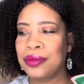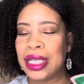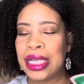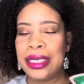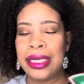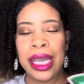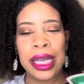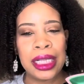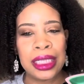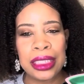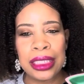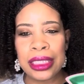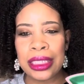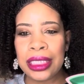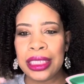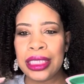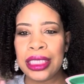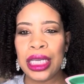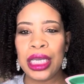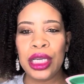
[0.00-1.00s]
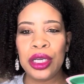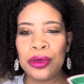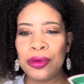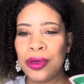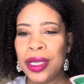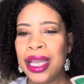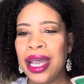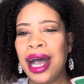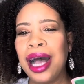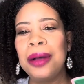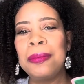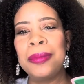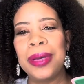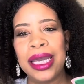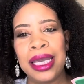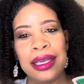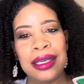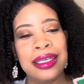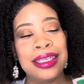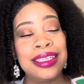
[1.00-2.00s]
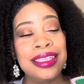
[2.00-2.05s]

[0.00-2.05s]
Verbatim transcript: necklaces, earring. I might,